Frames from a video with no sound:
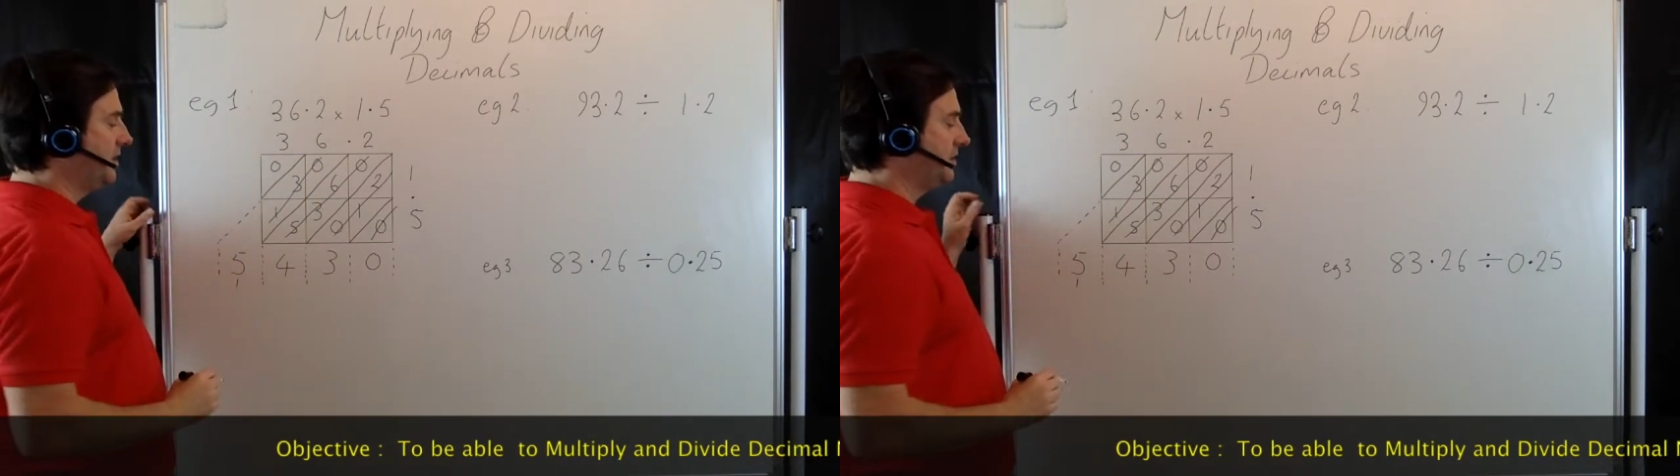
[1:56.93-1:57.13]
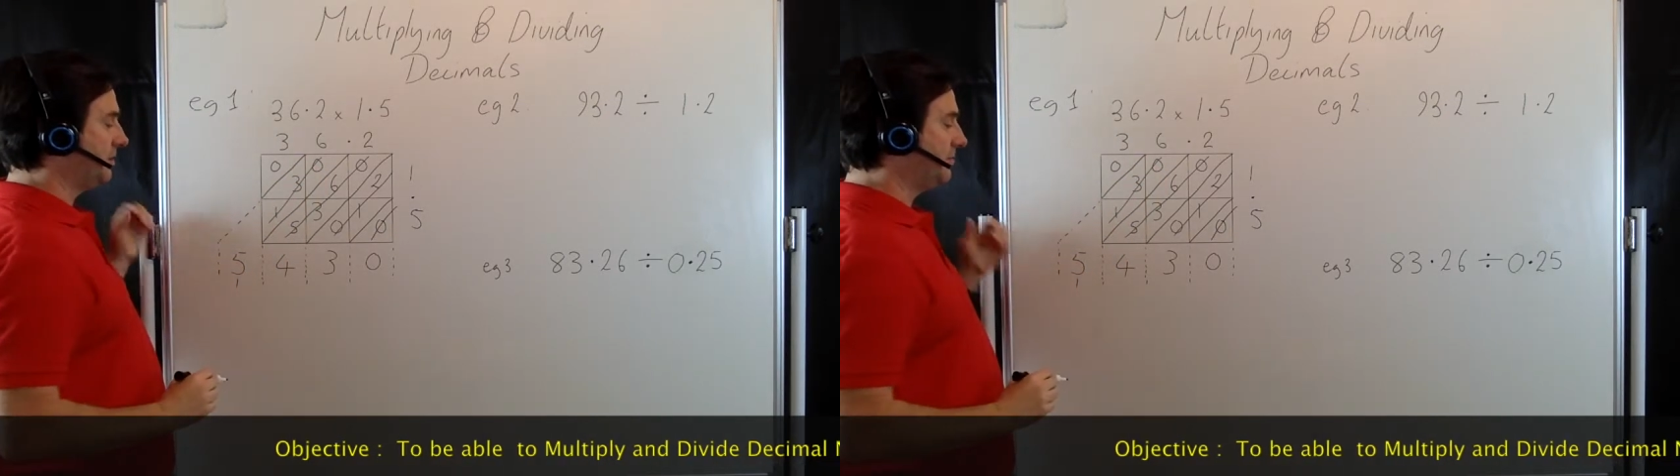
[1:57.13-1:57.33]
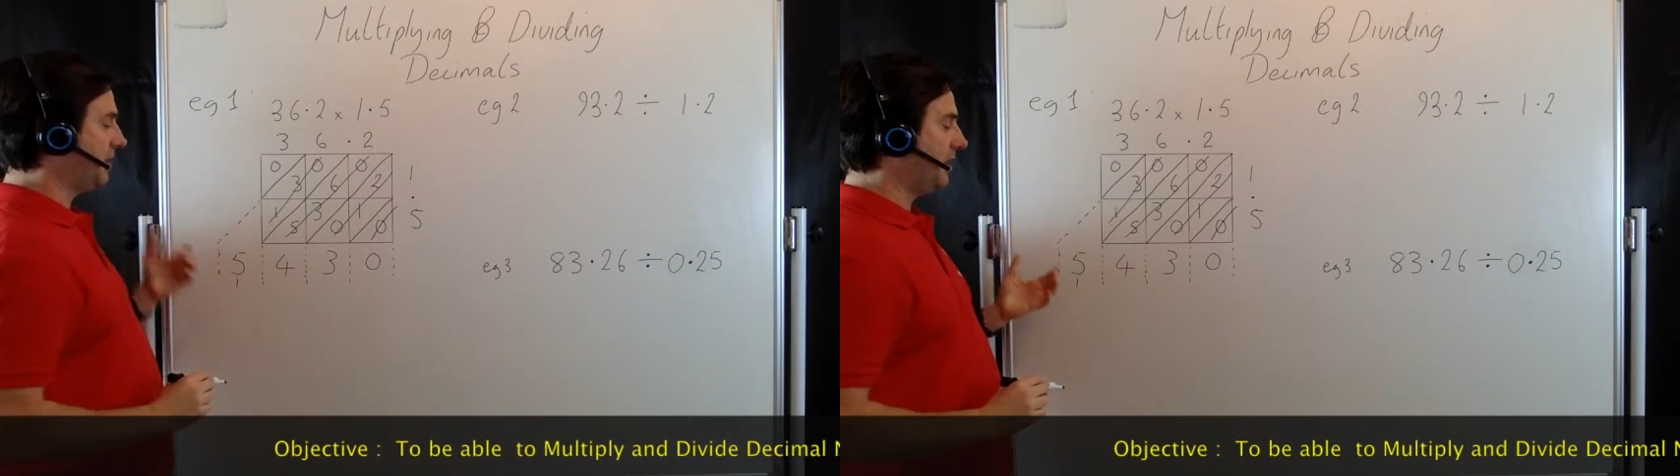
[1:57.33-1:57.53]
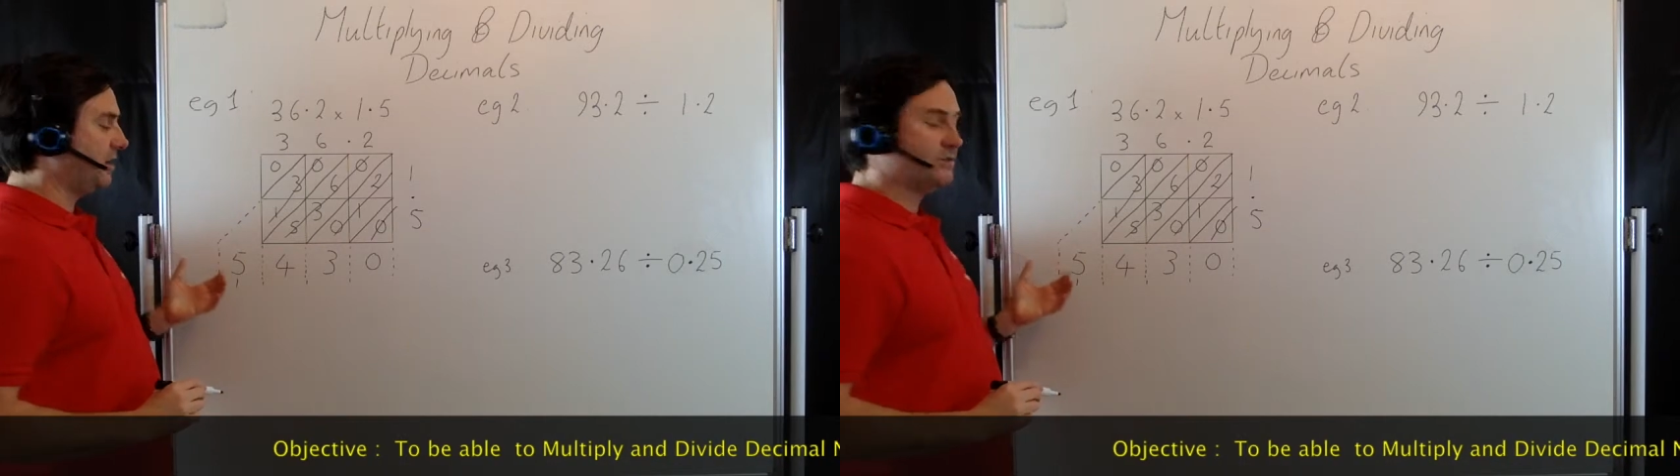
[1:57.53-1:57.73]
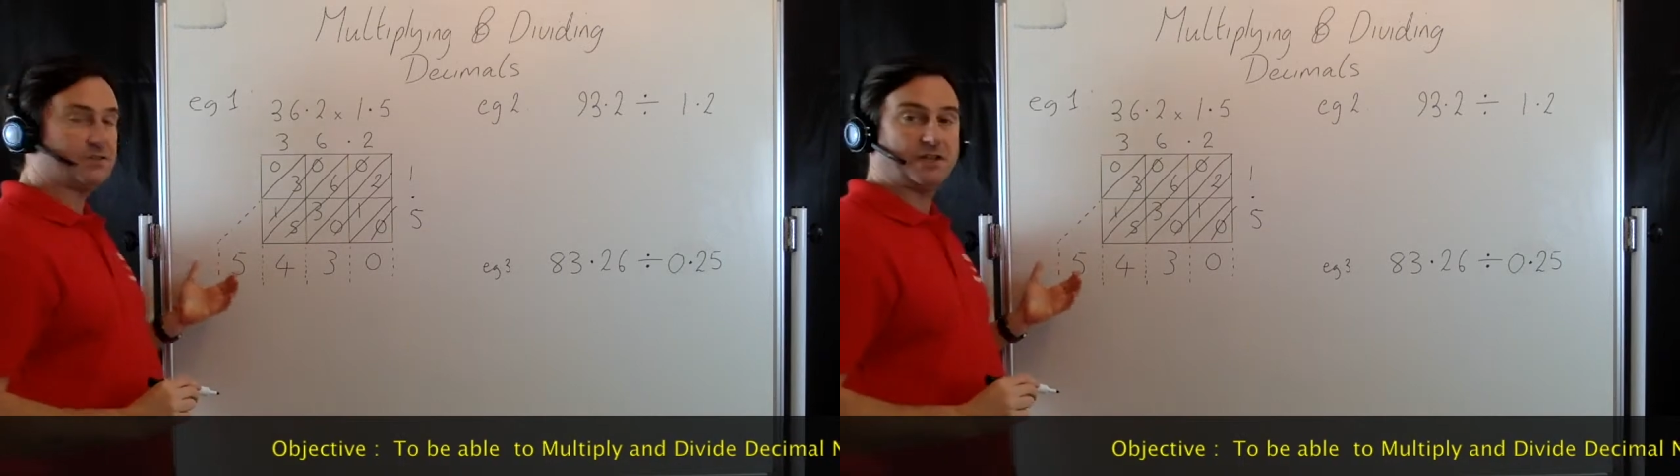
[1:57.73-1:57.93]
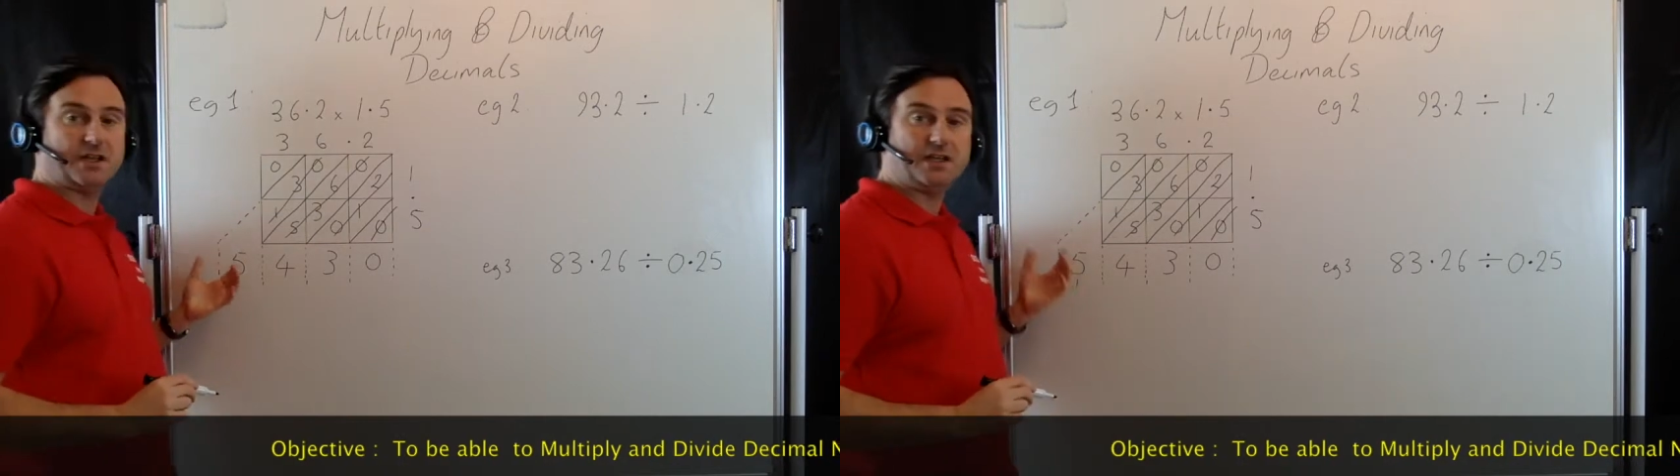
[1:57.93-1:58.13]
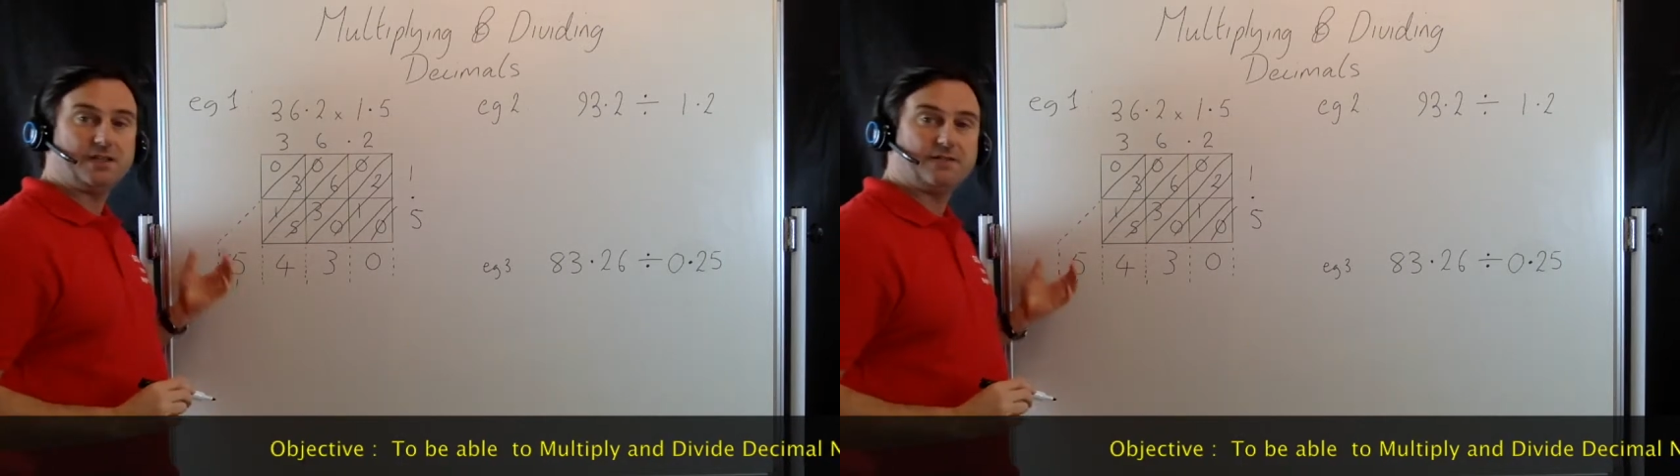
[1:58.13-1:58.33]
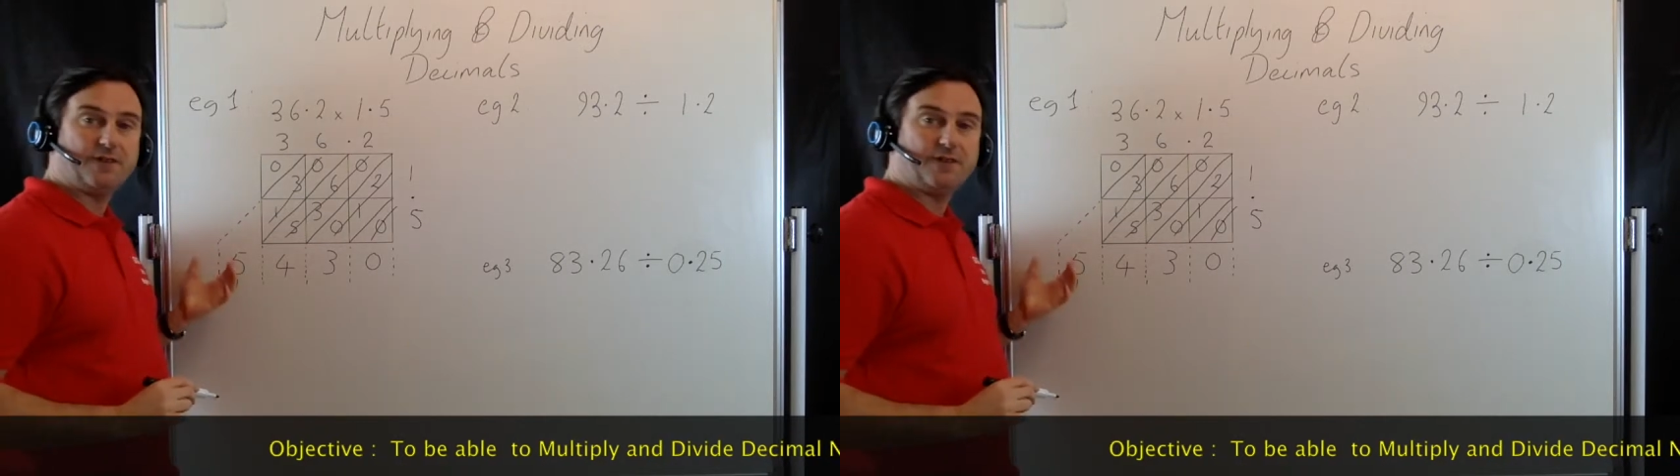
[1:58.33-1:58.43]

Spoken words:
So my answer is